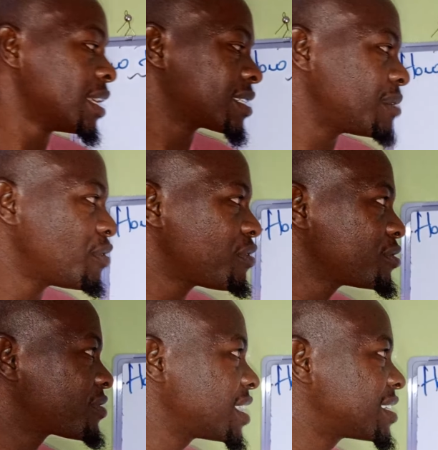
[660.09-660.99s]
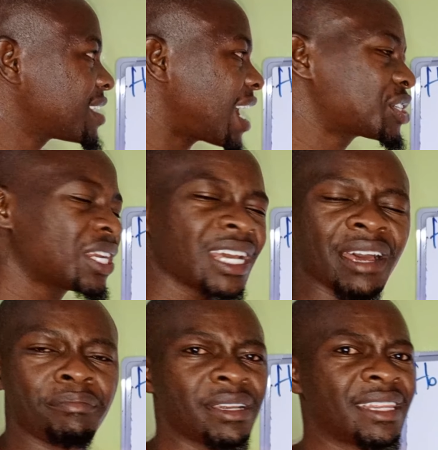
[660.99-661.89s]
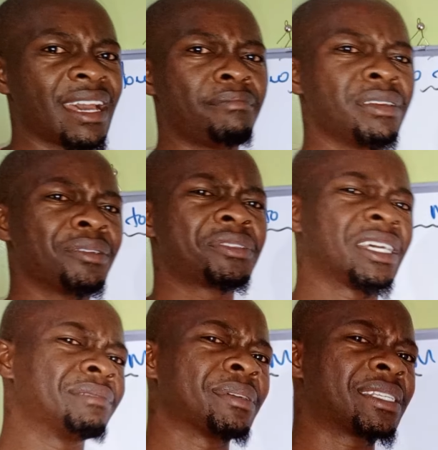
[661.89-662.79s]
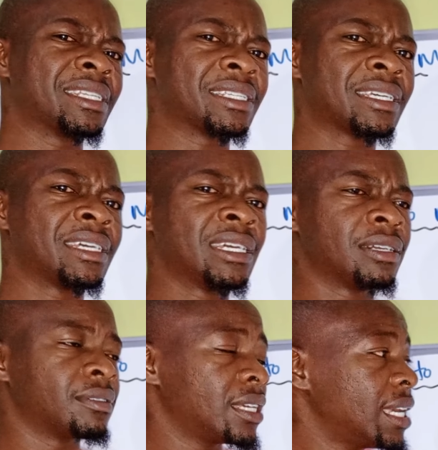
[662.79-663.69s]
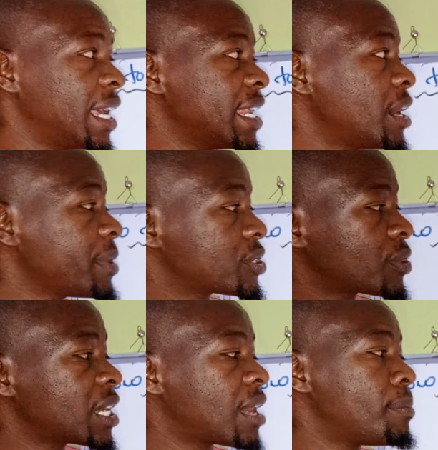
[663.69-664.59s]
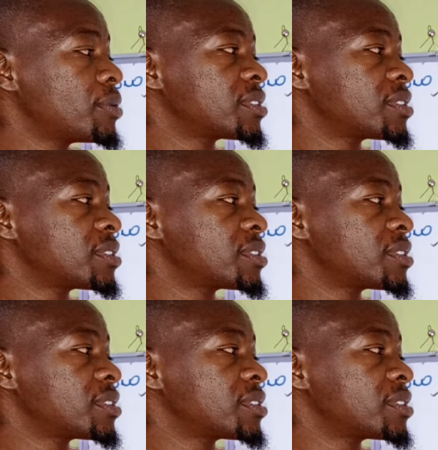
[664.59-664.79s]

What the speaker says: some of those rates actually, I bet they are below 10%. Okay, and here we are talking about